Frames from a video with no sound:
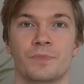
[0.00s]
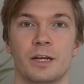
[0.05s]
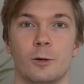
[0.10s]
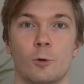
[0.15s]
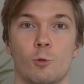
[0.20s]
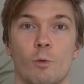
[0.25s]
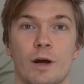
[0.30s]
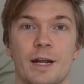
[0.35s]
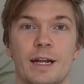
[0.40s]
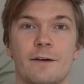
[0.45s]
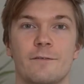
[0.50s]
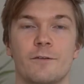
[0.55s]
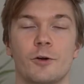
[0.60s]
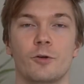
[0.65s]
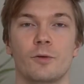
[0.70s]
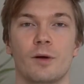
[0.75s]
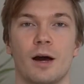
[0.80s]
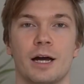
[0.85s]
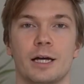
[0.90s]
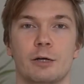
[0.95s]

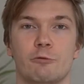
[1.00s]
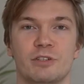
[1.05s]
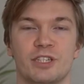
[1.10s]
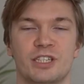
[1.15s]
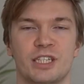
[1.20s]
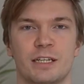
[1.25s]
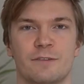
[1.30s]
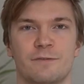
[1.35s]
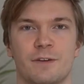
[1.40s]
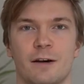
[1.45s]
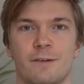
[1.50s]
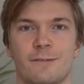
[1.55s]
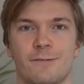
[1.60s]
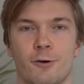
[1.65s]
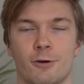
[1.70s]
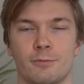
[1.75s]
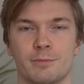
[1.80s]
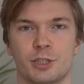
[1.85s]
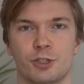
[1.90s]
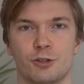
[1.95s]
Whenever I receive a
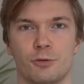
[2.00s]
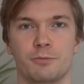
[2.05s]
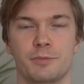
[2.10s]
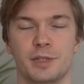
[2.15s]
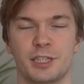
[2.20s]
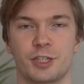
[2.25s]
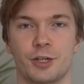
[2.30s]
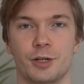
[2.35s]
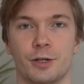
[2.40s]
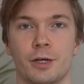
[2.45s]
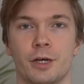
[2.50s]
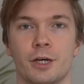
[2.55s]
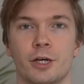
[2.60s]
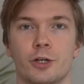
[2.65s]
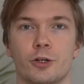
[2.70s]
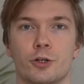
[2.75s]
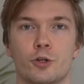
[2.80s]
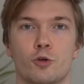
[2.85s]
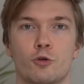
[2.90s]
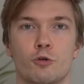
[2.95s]
form submission,
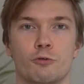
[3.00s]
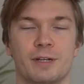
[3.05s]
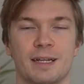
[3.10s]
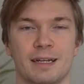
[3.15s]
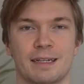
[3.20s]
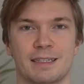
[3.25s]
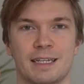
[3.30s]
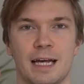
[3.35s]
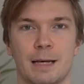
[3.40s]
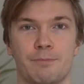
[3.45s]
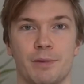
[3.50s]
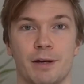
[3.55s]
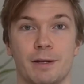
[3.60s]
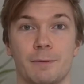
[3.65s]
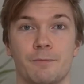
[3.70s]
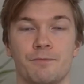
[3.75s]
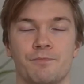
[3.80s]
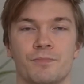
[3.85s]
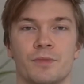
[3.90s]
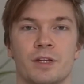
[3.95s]
two things
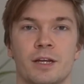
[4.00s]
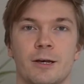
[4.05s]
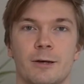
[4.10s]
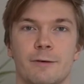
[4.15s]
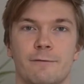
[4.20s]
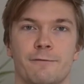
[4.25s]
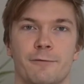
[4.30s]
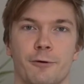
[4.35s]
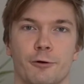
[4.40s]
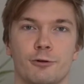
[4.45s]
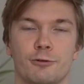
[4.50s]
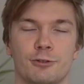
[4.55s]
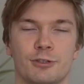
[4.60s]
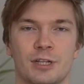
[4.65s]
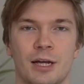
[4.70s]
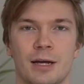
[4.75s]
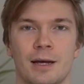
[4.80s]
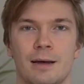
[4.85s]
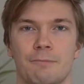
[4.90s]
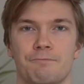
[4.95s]
happen. First,
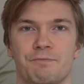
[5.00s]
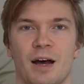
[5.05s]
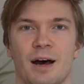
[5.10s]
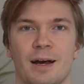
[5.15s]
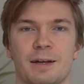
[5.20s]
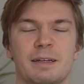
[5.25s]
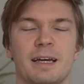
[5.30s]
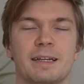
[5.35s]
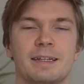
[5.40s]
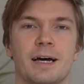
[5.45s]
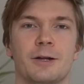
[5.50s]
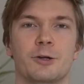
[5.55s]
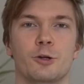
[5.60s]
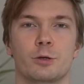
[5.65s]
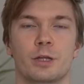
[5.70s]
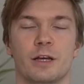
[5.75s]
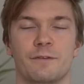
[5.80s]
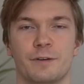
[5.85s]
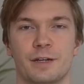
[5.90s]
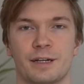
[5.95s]
I get a
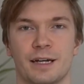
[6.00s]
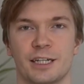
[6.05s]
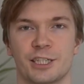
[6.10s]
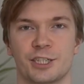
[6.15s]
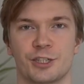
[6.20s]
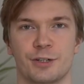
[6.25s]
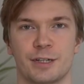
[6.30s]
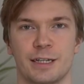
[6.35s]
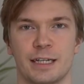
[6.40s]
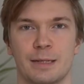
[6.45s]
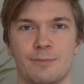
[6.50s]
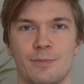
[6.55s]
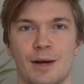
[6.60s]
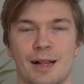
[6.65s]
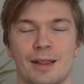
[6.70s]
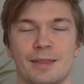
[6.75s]
notification email